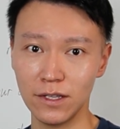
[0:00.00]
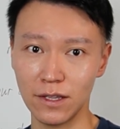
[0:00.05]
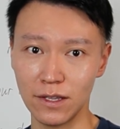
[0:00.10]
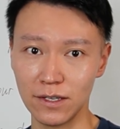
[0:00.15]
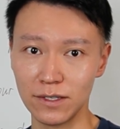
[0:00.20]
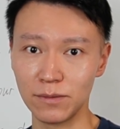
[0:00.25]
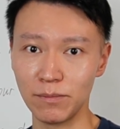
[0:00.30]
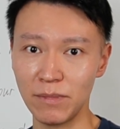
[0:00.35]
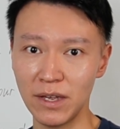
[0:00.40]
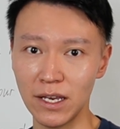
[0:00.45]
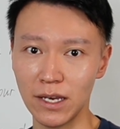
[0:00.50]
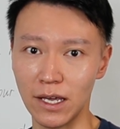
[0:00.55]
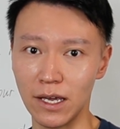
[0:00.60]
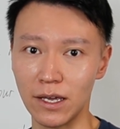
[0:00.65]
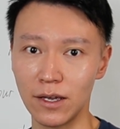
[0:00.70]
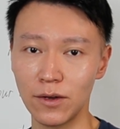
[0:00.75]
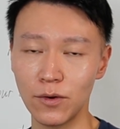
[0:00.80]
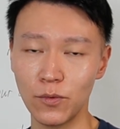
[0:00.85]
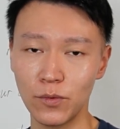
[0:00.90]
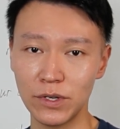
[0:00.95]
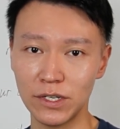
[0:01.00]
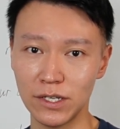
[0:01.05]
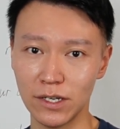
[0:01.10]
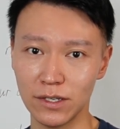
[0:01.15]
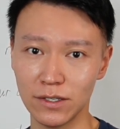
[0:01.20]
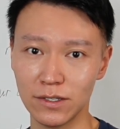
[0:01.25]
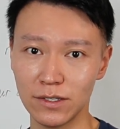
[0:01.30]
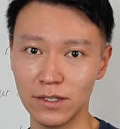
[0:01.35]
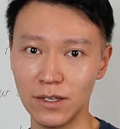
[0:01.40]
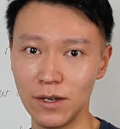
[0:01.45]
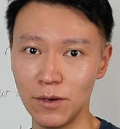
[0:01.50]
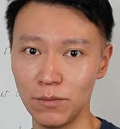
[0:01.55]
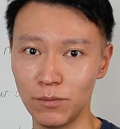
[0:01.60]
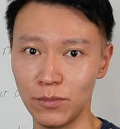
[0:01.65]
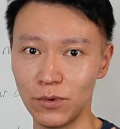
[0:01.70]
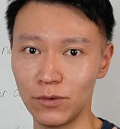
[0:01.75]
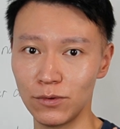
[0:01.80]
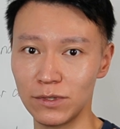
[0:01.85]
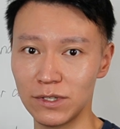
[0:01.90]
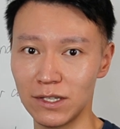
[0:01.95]
this meaning. We just
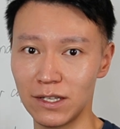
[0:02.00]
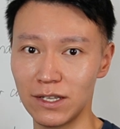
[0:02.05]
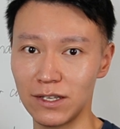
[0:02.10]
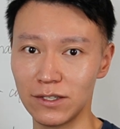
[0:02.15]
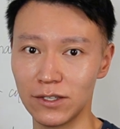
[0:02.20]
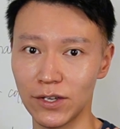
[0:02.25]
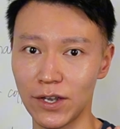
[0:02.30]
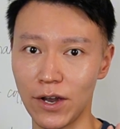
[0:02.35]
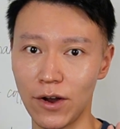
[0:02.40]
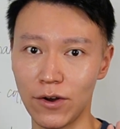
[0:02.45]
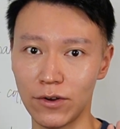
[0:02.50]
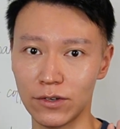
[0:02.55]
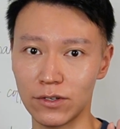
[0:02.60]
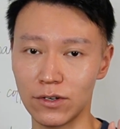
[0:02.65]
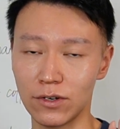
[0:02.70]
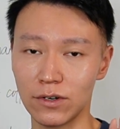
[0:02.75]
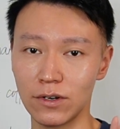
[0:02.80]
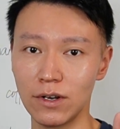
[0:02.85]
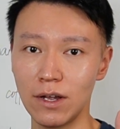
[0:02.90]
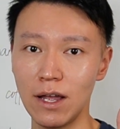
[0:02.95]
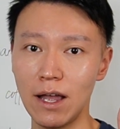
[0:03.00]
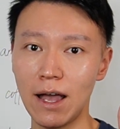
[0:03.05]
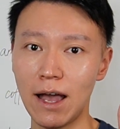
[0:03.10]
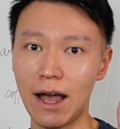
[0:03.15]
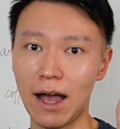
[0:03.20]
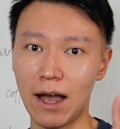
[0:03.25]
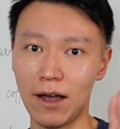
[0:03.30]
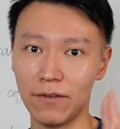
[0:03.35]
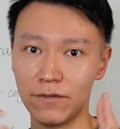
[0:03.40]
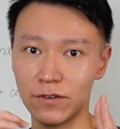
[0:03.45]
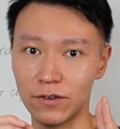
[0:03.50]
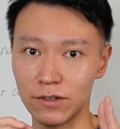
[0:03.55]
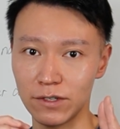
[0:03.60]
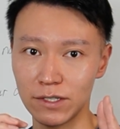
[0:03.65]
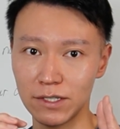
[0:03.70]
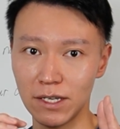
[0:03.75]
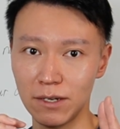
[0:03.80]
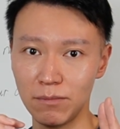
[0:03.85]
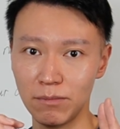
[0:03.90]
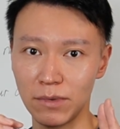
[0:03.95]
put this character after
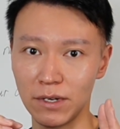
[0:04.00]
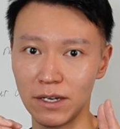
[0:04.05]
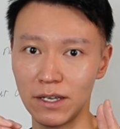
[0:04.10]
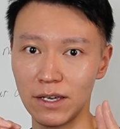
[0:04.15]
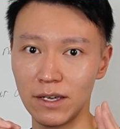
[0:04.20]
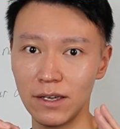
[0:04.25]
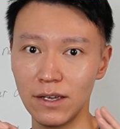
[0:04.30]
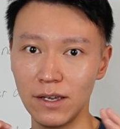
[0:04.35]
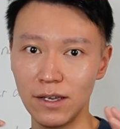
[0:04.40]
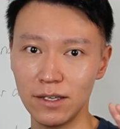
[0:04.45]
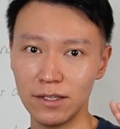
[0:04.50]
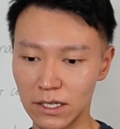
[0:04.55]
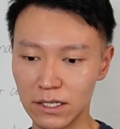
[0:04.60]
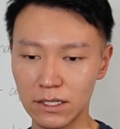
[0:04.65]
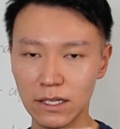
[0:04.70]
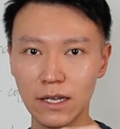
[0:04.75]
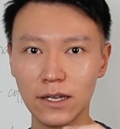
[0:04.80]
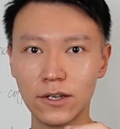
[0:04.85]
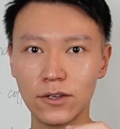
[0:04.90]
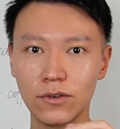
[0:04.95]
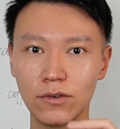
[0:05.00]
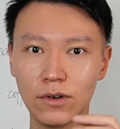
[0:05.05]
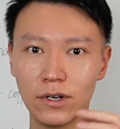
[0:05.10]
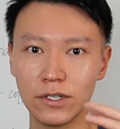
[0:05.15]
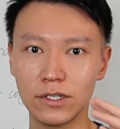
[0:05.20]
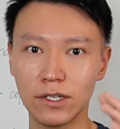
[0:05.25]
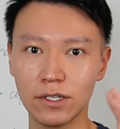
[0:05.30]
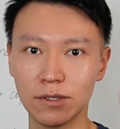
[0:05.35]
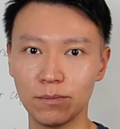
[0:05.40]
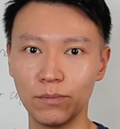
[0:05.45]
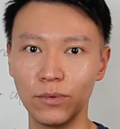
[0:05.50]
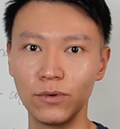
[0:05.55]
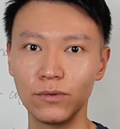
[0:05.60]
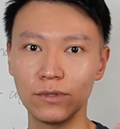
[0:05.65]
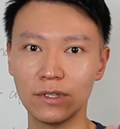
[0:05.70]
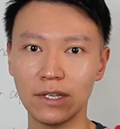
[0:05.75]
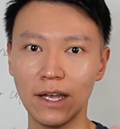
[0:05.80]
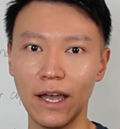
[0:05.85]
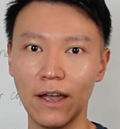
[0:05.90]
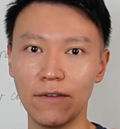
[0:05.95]
somebody. Sounds like you're just
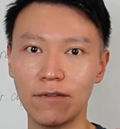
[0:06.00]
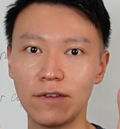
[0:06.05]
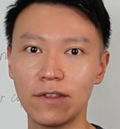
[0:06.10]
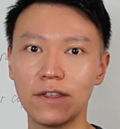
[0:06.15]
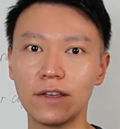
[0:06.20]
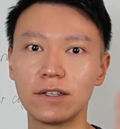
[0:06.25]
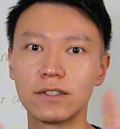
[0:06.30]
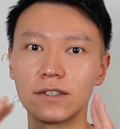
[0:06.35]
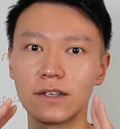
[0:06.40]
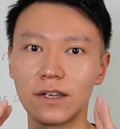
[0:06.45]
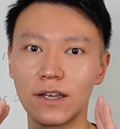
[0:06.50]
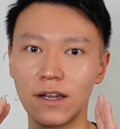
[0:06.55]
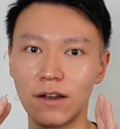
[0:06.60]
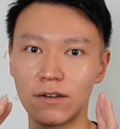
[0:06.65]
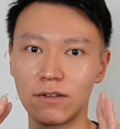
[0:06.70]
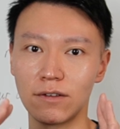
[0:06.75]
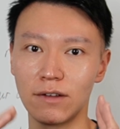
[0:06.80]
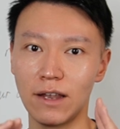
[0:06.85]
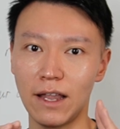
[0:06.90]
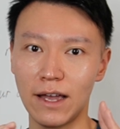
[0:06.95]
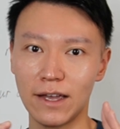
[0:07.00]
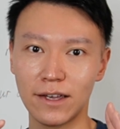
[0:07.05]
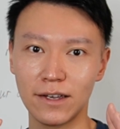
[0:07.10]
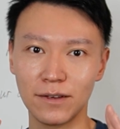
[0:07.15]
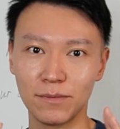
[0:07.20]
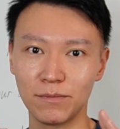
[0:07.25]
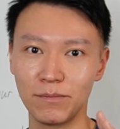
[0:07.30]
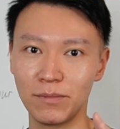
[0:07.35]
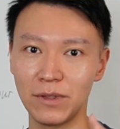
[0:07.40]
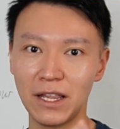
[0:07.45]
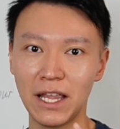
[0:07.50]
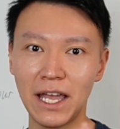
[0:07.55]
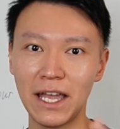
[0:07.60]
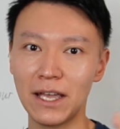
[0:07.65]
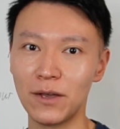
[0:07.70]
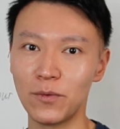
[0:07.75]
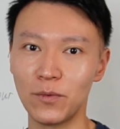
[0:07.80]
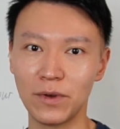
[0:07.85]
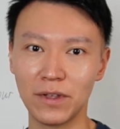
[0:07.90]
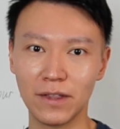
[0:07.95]
put everything together like
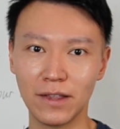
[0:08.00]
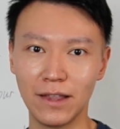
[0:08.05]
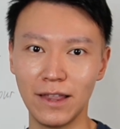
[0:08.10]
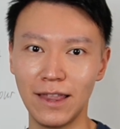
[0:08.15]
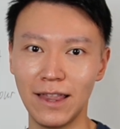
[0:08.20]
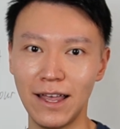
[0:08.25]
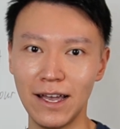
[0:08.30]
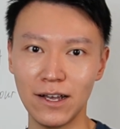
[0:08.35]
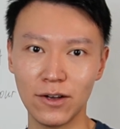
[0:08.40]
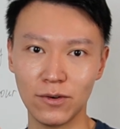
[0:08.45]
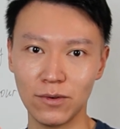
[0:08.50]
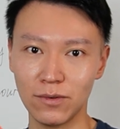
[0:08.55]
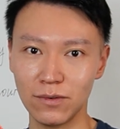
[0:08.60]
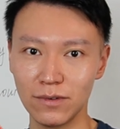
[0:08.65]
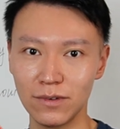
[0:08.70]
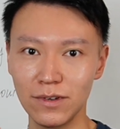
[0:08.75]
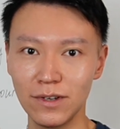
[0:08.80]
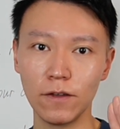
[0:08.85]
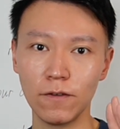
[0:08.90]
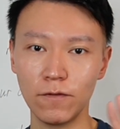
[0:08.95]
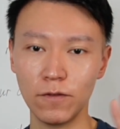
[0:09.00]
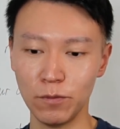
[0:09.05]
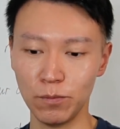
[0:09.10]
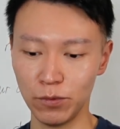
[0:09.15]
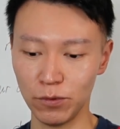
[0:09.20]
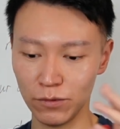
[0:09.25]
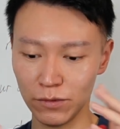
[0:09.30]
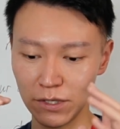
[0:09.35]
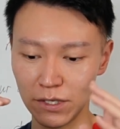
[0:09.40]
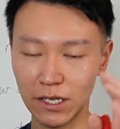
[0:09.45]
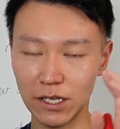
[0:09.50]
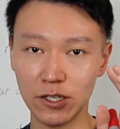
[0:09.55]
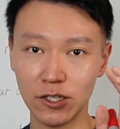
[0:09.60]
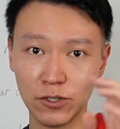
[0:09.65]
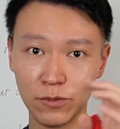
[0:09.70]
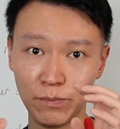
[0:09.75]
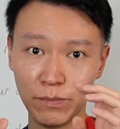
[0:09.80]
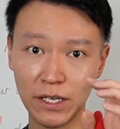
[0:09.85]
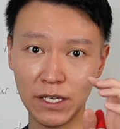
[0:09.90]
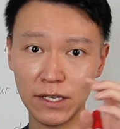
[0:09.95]
playing with Lego. If you put
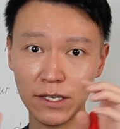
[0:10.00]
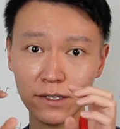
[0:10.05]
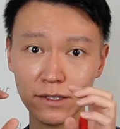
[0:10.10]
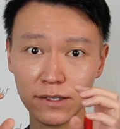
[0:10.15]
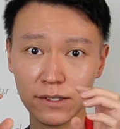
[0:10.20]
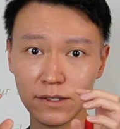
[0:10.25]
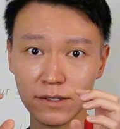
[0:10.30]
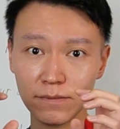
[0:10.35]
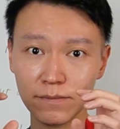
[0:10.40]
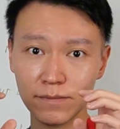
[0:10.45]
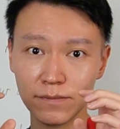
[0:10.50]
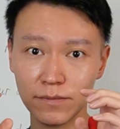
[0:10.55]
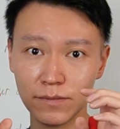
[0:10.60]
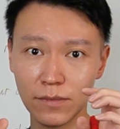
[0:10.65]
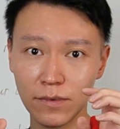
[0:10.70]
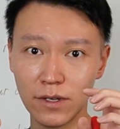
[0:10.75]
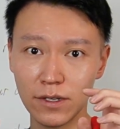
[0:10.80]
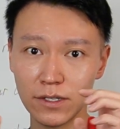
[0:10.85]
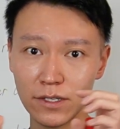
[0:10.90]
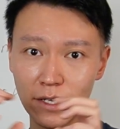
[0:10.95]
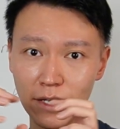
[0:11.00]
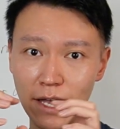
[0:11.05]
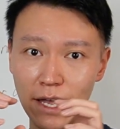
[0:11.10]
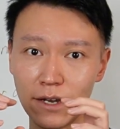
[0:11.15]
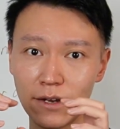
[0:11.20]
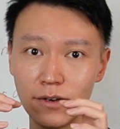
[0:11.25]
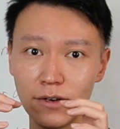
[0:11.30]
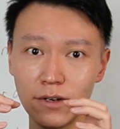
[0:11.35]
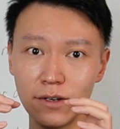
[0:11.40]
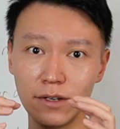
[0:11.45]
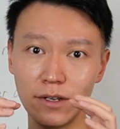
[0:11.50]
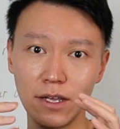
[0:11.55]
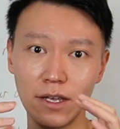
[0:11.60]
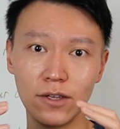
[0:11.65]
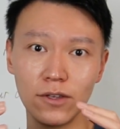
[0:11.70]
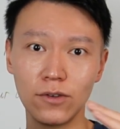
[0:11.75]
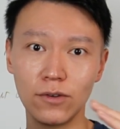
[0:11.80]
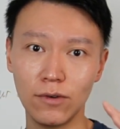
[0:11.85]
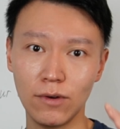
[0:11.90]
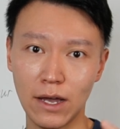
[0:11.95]
each piece together,
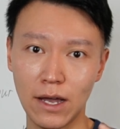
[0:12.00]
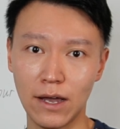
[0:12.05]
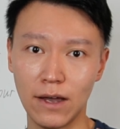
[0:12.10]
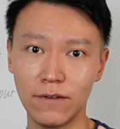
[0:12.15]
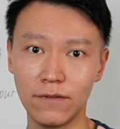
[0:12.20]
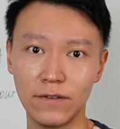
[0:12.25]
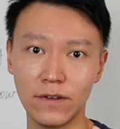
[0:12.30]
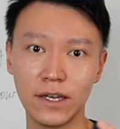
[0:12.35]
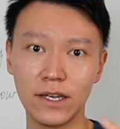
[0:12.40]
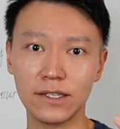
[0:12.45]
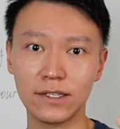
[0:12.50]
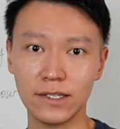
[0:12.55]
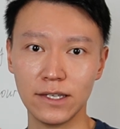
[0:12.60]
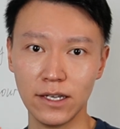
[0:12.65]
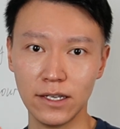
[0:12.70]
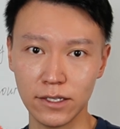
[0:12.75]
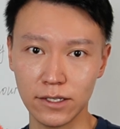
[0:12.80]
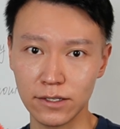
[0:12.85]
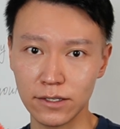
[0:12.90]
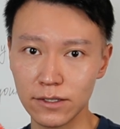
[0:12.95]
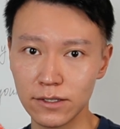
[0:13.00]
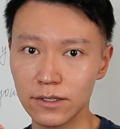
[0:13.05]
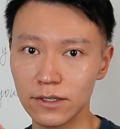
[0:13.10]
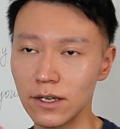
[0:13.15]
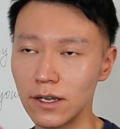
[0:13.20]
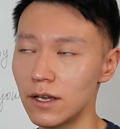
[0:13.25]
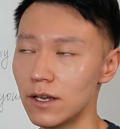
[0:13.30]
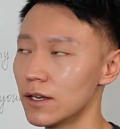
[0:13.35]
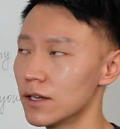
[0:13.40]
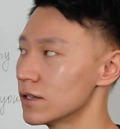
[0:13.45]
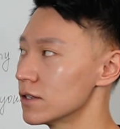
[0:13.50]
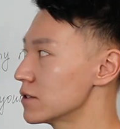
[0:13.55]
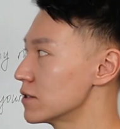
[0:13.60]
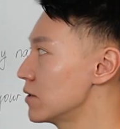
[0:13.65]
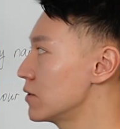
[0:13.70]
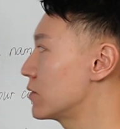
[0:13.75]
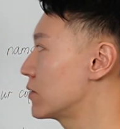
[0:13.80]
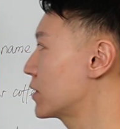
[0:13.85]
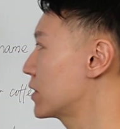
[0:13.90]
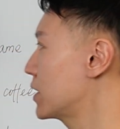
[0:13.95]
then you have a sentence.
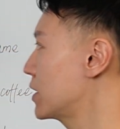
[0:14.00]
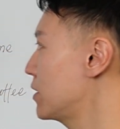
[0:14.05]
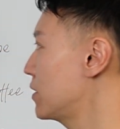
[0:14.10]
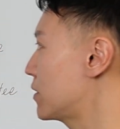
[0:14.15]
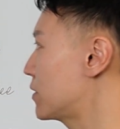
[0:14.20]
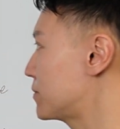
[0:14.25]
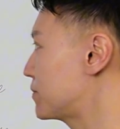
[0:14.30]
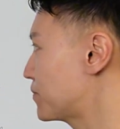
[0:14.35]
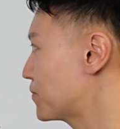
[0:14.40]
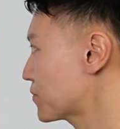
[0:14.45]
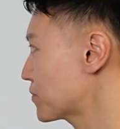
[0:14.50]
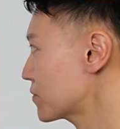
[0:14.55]
So here